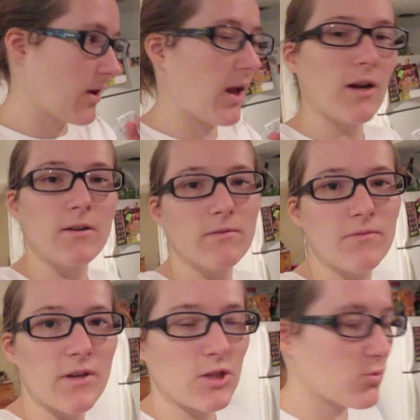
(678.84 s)
Gotta
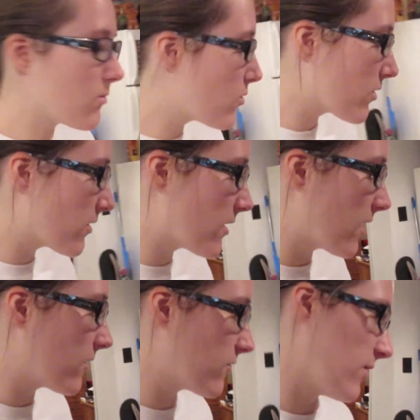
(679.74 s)
finish okay. one more
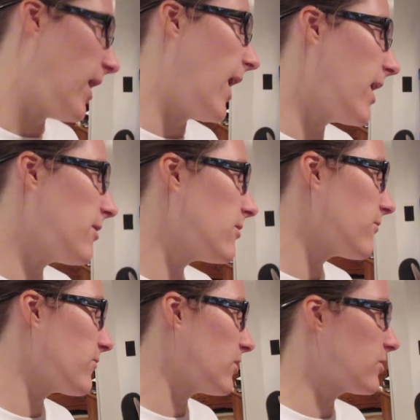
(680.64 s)
thing for that,
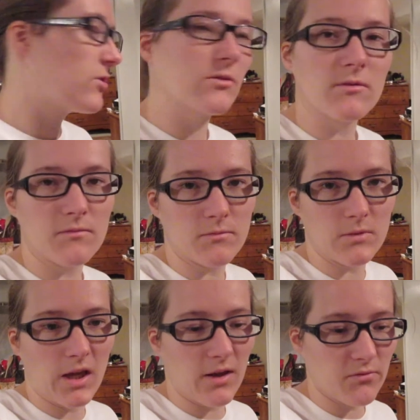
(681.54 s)
for
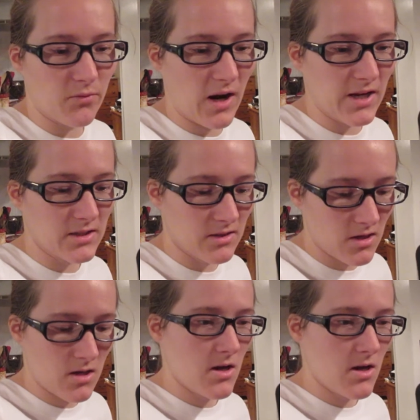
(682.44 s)
gift wise.